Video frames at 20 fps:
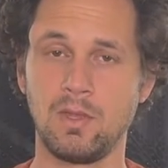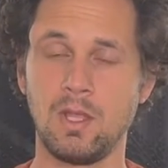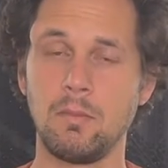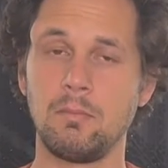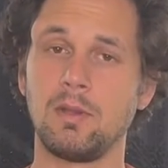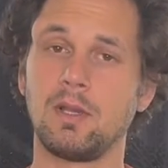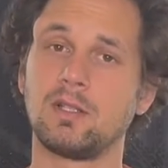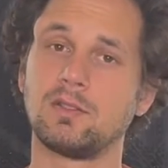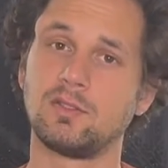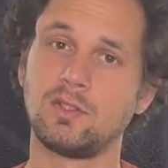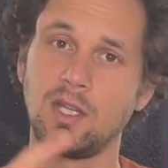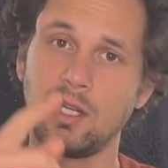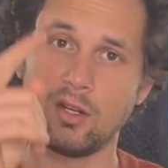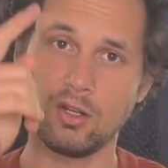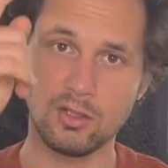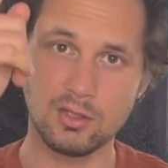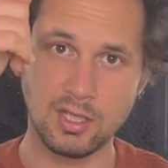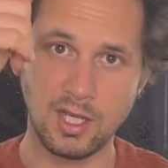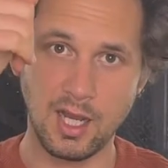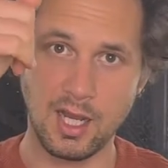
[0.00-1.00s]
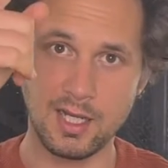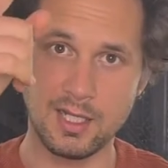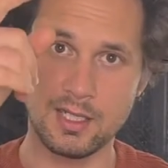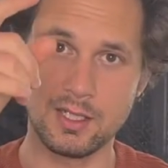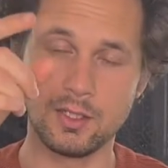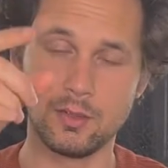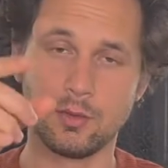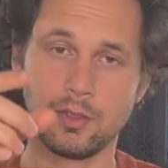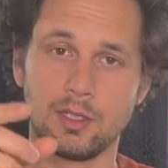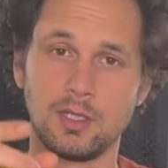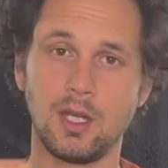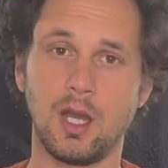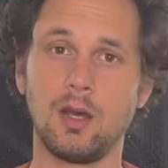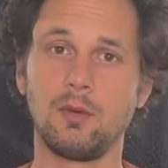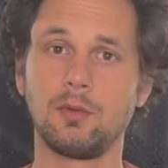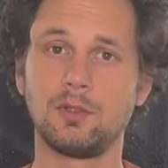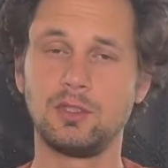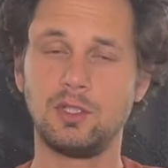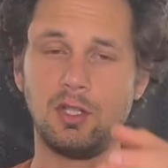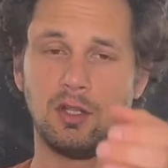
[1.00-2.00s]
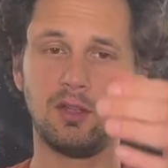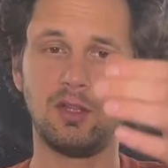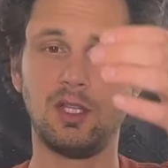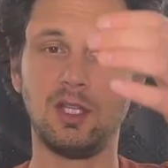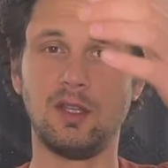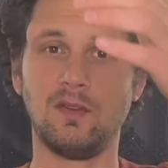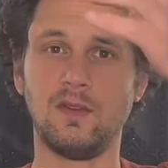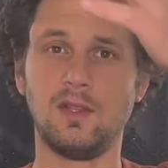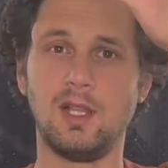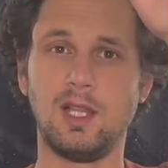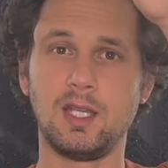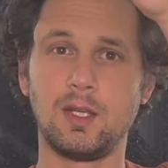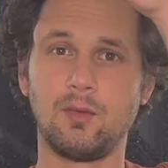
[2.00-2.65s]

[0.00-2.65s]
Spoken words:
because they all tie into each other. I want you to think of it like